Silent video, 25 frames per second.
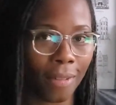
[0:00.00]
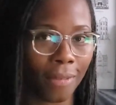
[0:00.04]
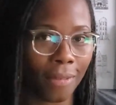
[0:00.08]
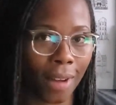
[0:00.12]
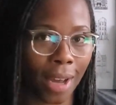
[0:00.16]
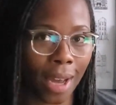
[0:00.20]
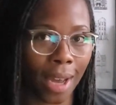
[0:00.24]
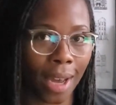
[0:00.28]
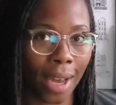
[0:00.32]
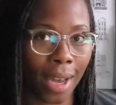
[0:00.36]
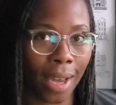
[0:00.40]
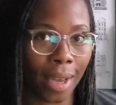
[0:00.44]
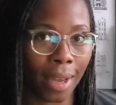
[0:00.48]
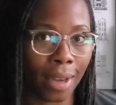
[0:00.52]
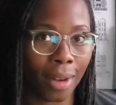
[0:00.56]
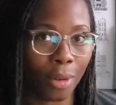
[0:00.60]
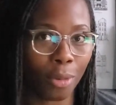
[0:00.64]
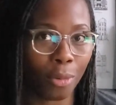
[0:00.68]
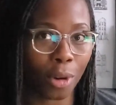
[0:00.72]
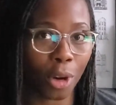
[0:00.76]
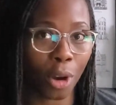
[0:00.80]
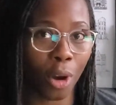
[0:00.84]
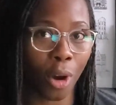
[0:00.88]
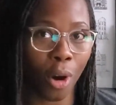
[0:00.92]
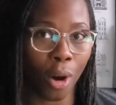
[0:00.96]
if I
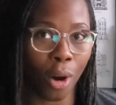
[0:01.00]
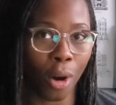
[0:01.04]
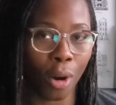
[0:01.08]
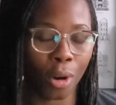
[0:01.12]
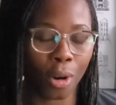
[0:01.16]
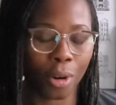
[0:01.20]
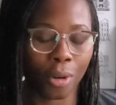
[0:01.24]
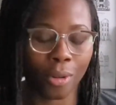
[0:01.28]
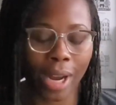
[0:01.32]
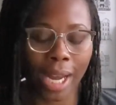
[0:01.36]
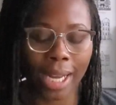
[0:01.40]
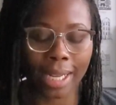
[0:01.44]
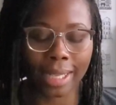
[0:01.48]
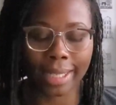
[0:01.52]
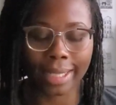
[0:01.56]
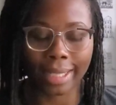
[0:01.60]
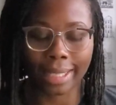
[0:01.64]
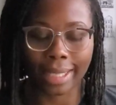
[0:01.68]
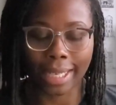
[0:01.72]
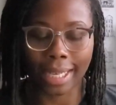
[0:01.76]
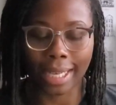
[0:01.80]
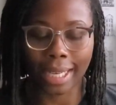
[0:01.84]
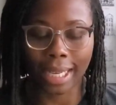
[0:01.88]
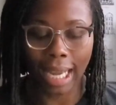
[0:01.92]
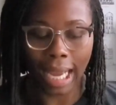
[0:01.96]
recall
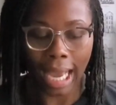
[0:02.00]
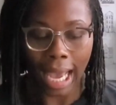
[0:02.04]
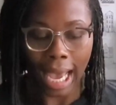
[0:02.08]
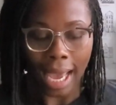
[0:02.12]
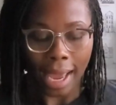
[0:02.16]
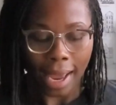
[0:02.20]
correctly,